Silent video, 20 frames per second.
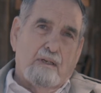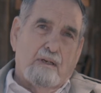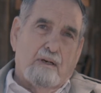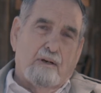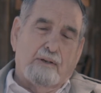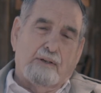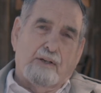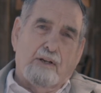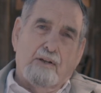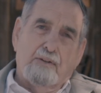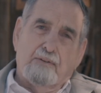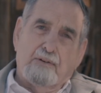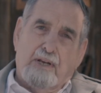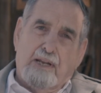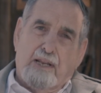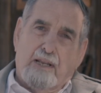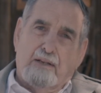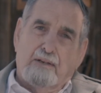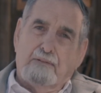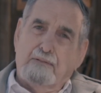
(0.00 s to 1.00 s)
On the other
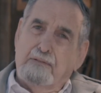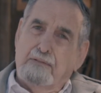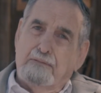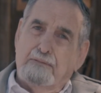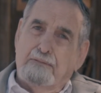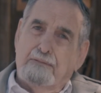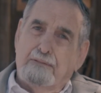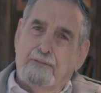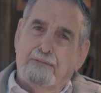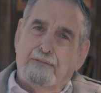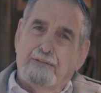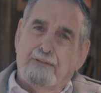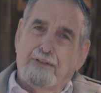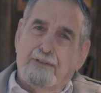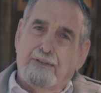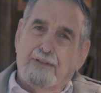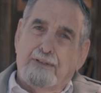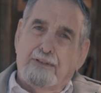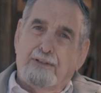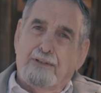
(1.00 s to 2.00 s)
hand,
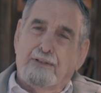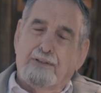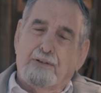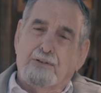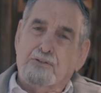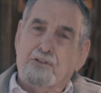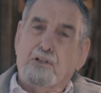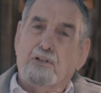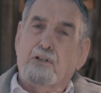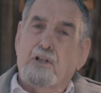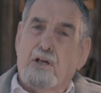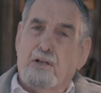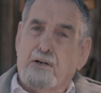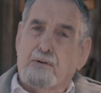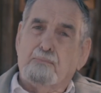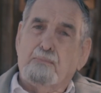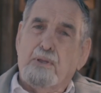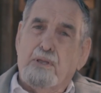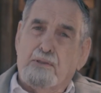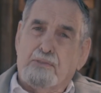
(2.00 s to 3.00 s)
there's a lot
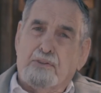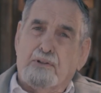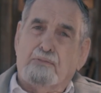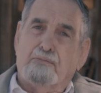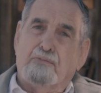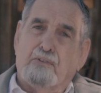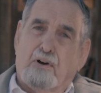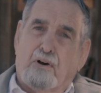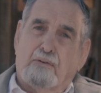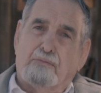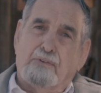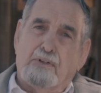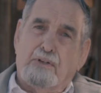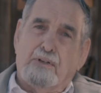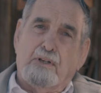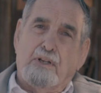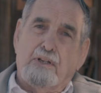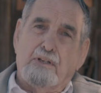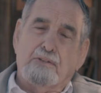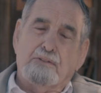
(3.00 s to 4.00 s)
of myth involved
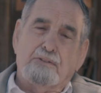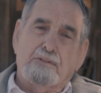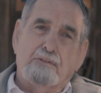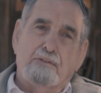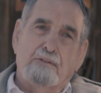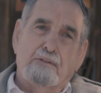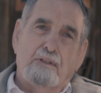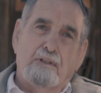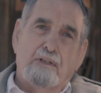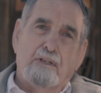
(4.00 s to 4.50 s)
in this.